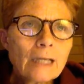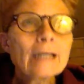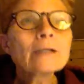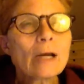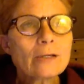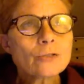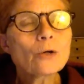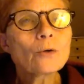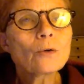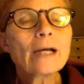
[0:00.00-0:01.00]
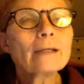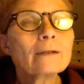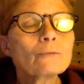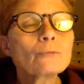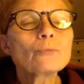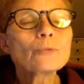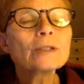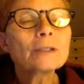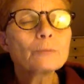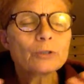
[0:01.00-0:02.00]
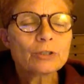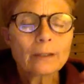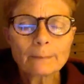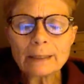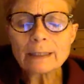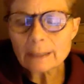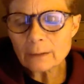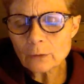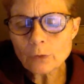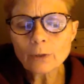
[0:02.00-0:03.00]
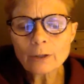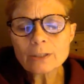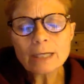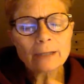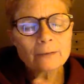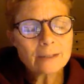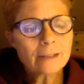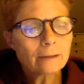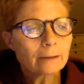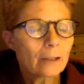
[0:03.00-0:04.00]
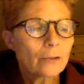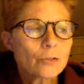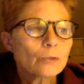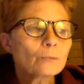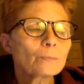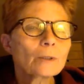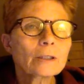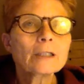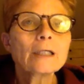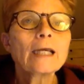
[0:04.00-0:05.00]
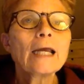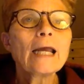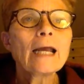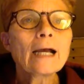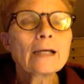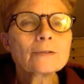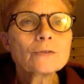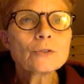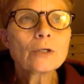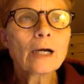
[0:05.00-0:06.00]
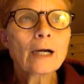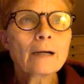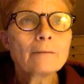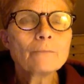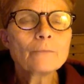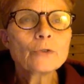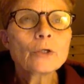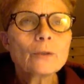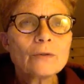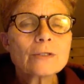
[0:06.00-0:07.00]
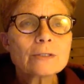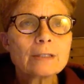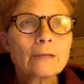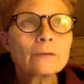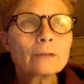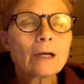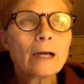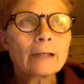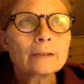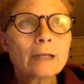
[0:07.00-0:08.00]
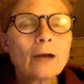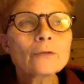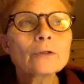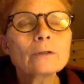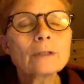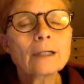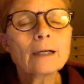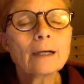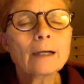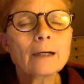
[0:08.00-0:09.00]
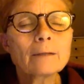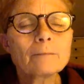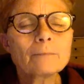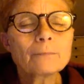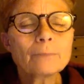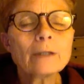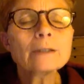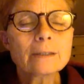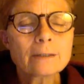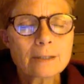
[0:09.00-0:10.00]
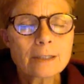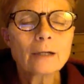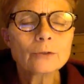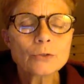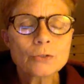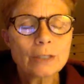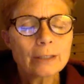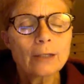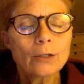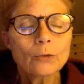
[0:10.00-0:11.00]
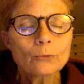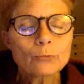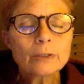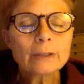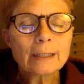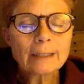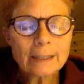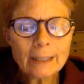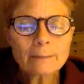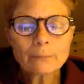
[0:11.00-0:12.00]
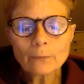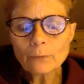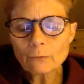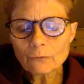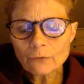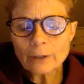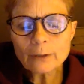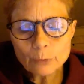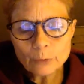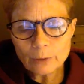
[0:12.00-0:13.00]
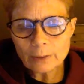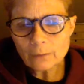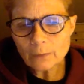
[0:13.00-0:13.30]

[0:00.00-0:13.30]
Anyway, so I really appreciate our beginning the course and the Siegel and Hartzell book, and and these and other parenting scholars that really keep very rooted.